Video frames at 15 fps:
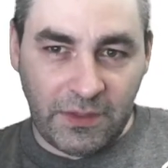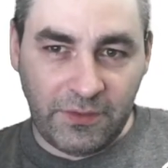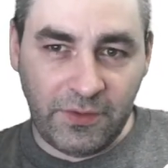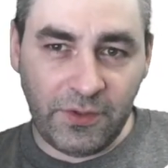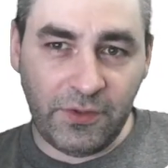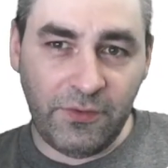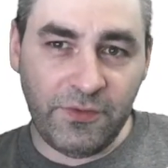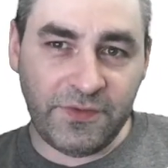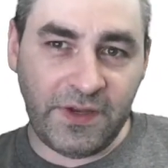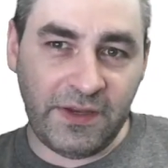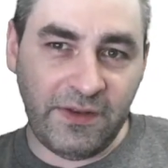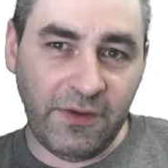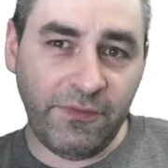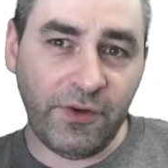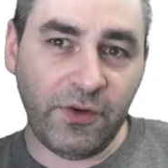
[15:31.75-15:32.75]
to use a
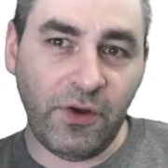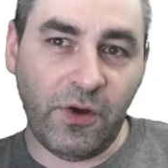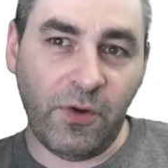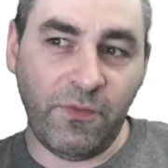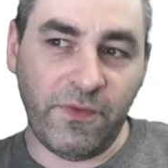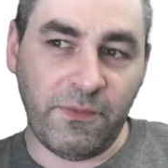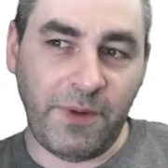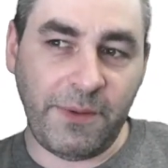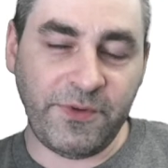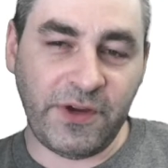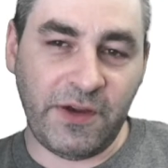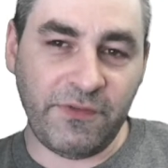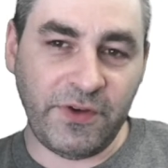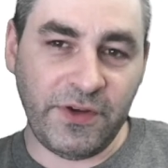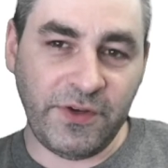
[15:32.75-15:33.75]
different call from
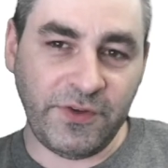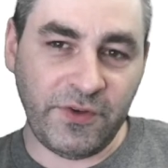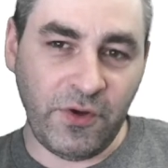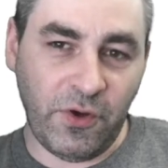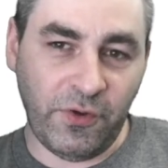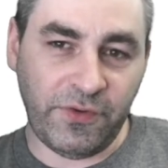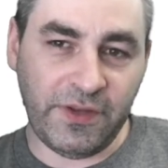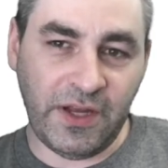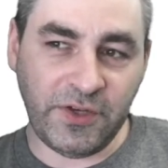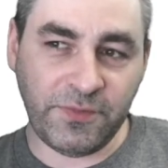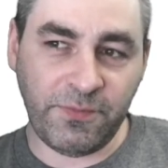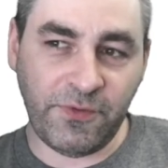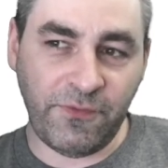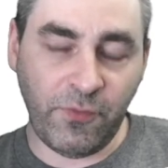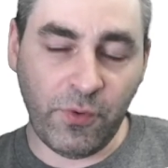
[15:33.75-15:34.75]
WebDriver called touch
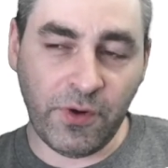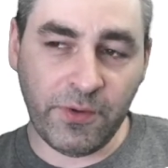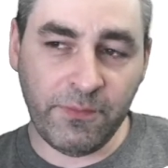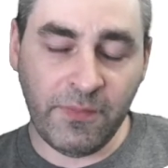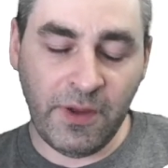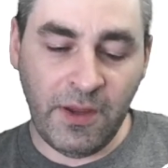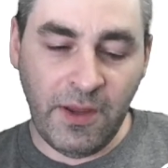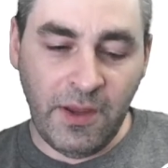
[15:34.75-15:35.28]
perform,